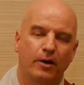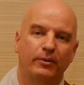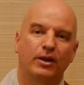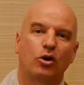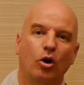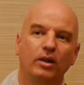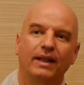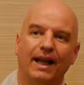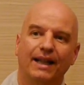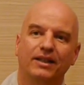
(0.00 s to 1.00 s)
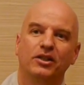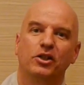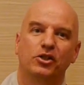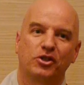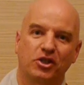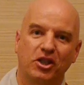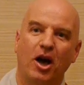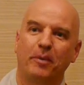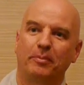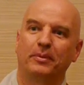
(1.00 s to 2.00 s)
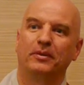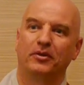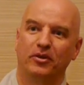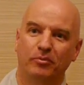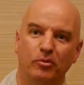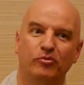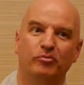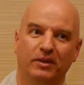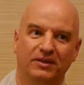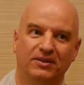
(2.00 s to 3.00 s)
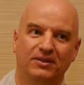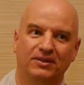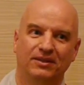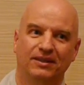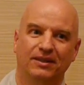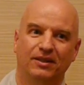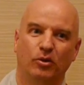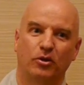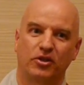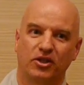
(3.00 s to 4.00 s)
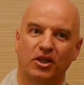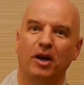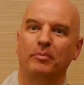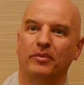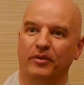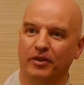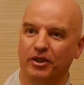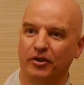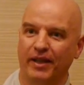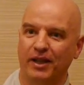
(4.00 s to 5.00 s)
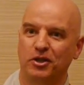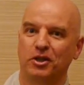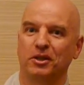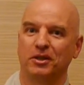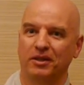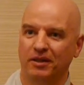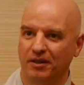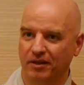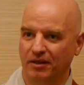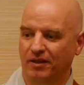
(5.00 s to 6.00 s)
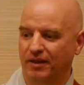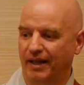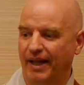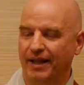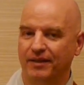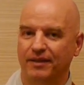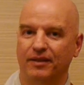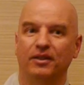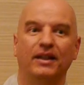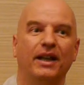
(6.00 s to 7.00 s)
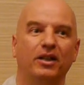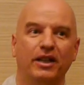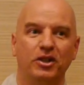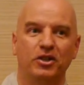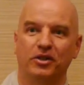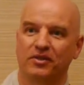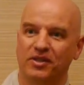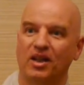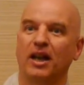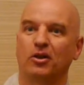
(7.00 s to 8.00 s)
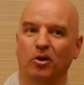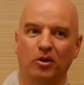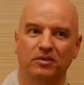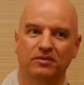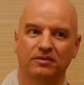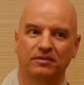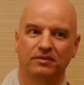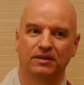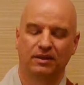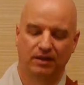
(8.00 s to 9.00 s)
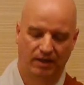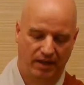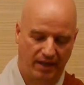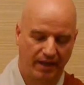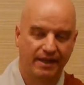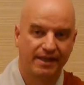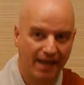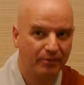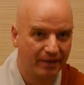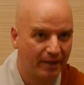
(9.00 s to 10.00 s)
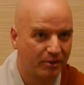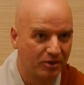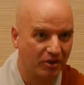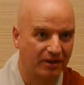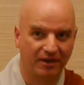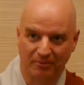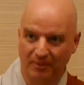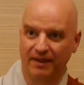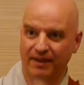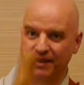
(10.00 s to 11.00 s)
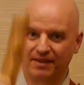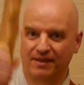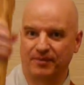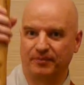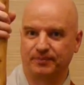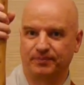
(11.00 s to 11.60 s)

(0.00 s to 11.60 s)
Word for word: Recall that stop the movement or stop the creation and annihilation cycle. And in Zen, we demonstrate it with this.